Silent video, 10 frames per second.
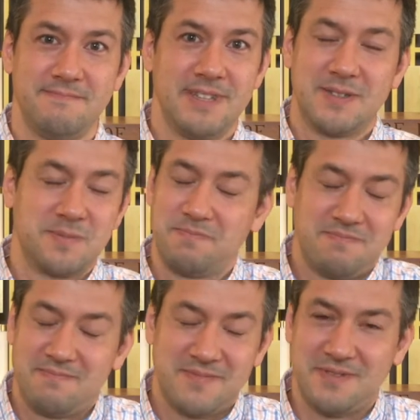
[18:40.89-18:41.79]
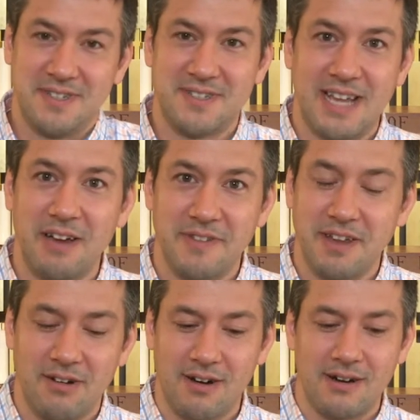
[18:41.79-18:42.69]
That's just how
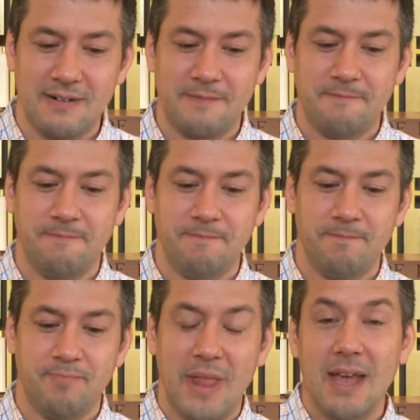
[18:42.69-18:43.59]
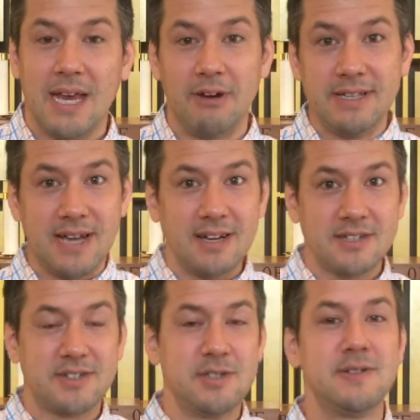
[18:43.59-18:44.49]
they are. Now, in
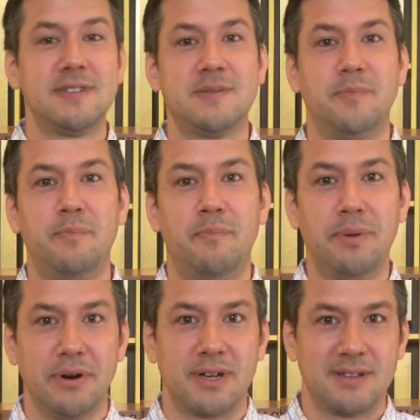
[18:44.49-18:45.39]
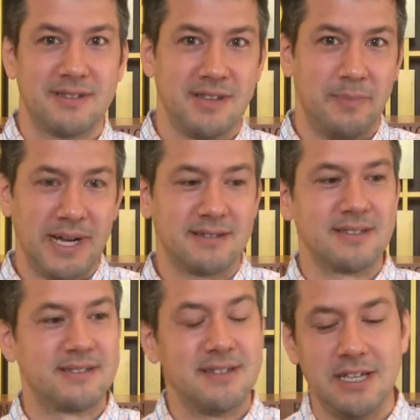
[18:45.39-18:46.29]
Dr. Seuss's book about
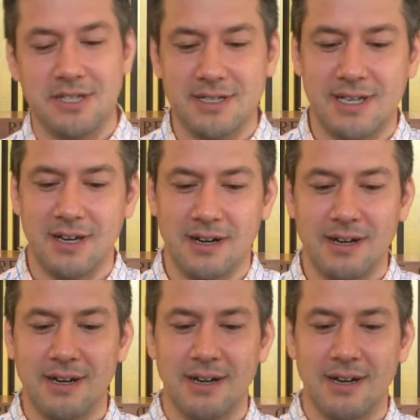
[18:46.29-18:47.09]
the Sneetches here,